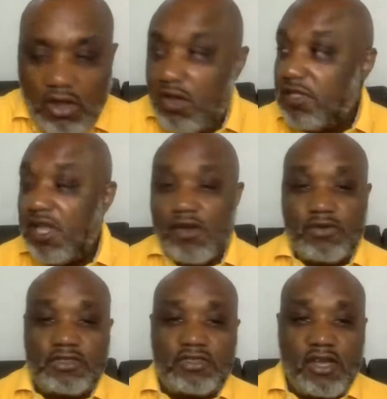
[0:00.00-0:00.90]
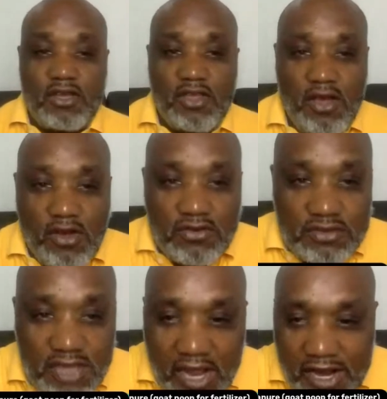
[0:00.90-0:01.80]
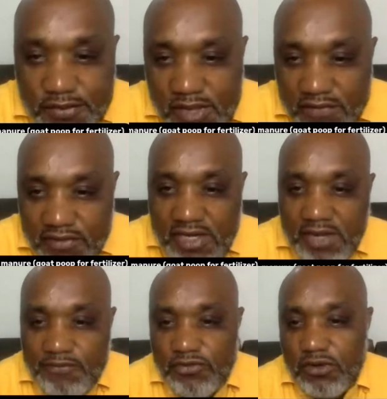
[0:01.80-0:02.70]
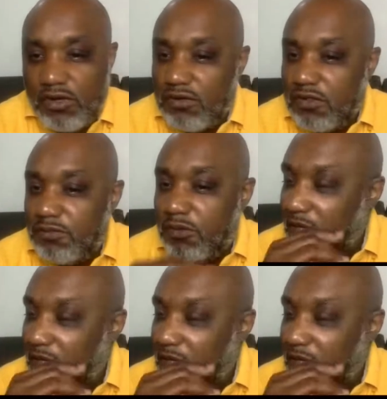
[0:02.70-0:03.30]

Oh yeah, we yo, yo Darren, we have a name for a GoPro.